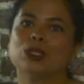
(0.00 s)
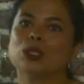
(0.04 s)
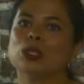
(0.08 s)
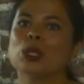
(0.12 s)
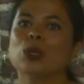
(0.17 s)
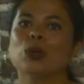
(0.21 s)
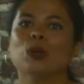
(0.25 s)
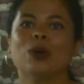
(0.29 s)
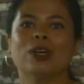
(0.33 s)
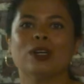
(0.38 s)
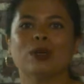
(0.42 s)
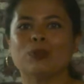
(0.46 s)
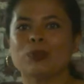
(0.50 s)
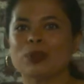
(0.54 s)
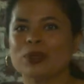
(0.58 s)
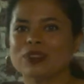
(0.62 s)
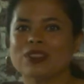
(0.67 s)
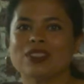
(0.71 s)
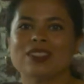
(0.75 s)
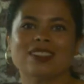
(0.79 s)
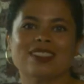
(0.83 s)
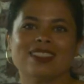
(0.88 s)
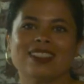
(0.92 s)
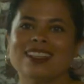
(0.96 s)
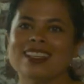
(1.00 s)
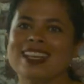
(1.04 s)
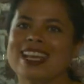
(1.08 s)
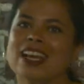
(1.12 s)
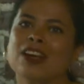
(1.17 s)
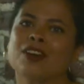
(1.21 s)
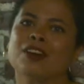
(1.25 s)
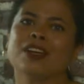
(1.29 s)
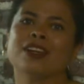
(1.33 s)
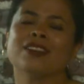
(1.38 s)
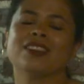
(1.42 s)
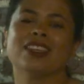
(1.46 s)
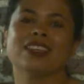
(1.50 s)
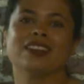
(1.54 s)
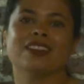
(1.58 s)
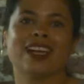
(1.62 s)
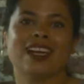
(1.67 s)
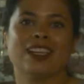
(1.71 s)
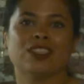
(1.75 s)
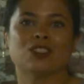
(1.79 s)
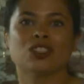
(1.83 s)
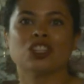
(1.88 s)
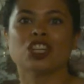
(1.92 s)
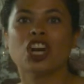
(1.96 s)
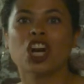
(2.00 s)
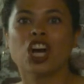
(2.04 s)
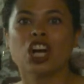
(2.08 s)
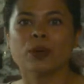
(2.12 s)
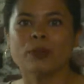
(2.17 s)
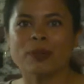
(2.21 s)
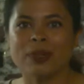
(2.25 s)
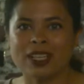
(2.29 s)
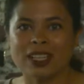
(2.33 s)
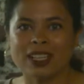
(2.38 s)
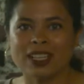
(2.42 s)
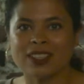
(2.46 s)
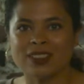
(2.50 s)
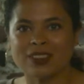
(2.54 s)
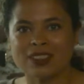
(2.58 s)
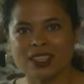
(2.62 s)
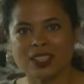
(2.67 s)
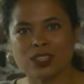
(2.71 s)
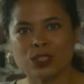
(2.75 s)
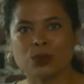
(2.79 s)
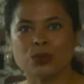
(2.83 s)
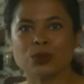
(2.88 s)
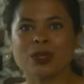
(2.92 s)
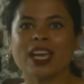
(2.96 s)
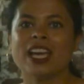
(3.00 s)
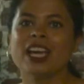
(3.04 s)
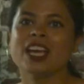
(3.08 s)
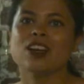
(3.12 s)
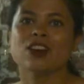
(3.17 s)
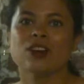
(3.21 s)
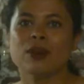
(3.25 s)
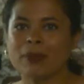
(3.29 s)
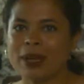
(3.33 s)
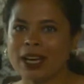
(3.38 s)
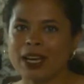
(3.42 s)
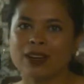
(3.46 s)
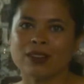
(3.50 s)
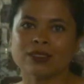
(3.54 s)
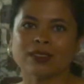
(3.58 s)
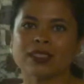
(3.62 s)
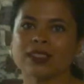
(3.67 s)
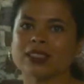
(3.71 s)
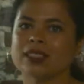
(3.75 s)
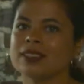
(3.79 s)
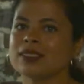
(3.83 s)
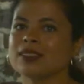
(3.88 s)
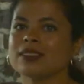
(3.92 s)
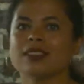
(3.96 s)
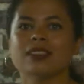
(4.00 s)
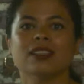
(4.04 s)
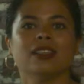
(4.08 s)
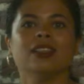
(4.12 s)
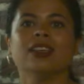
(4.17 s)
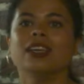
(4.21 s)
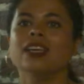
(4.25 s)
You don't want to put this in an area that has carpeting that you care about, because